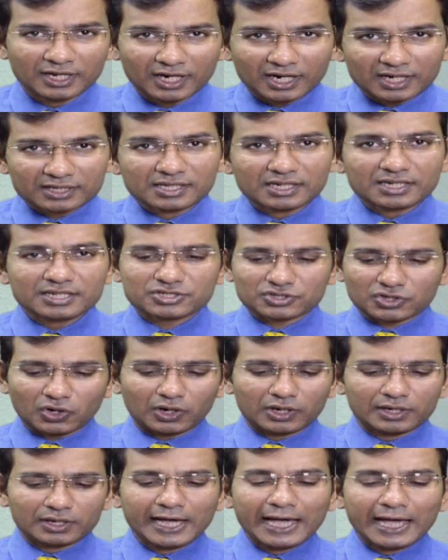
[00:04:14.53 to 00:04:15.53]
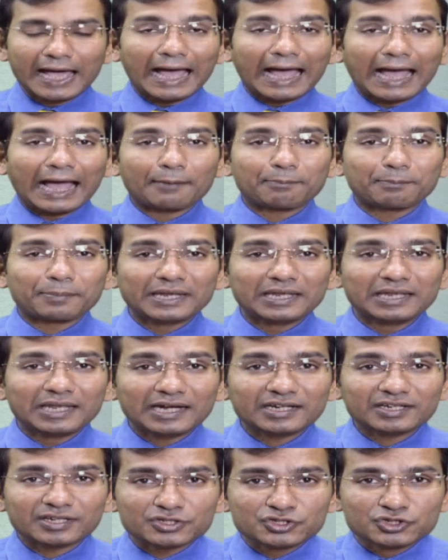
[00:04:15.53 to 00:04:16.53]
Other is called
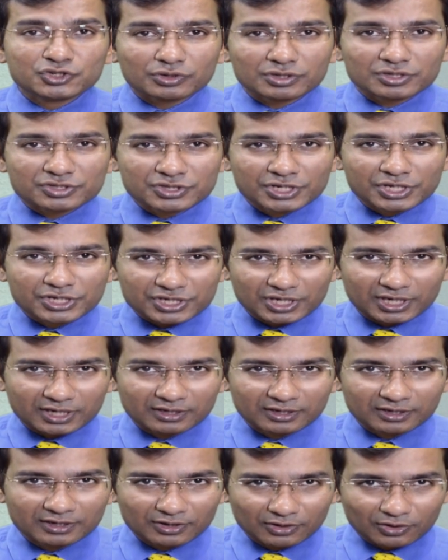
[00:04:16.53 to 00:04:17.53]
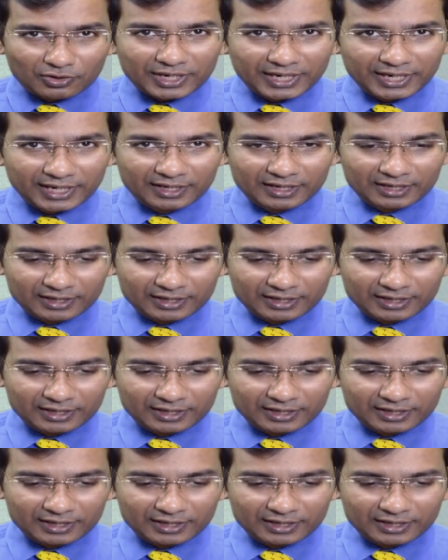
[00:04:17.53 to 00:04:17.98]
appellate jurisdiction. Okay.